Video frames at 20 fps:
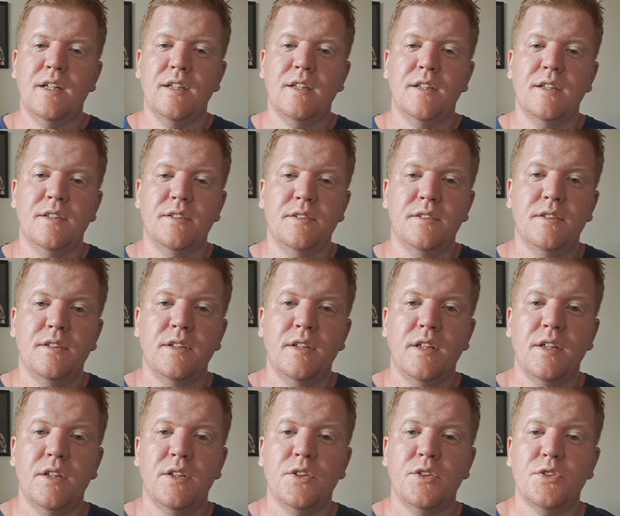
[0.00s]
And
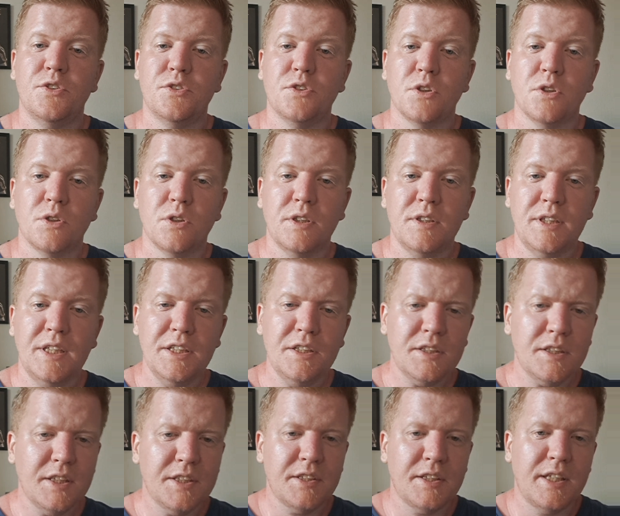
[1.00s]
so let's
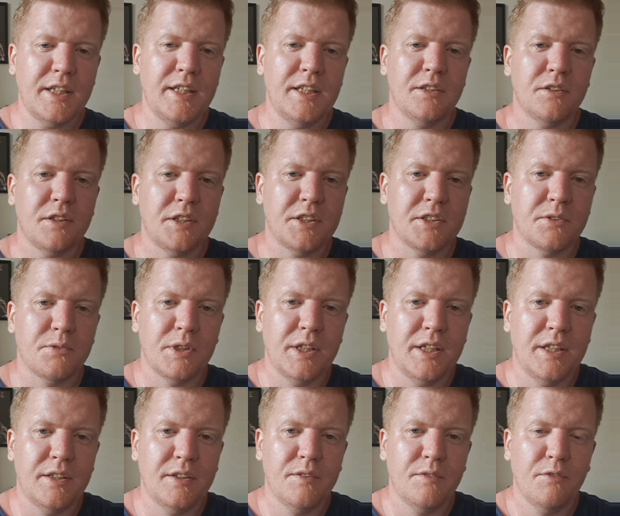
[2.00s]
get into this.
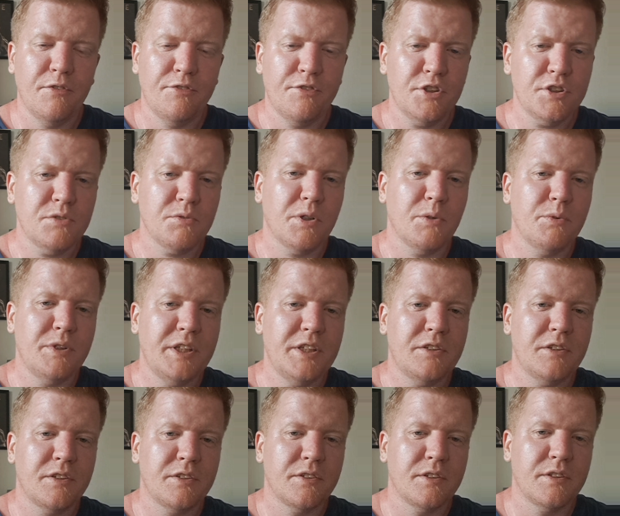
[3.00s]
And first of all, we need
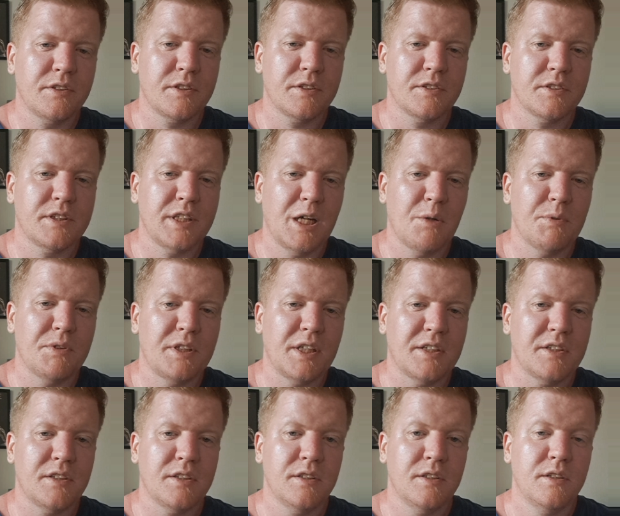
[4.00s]
to establish that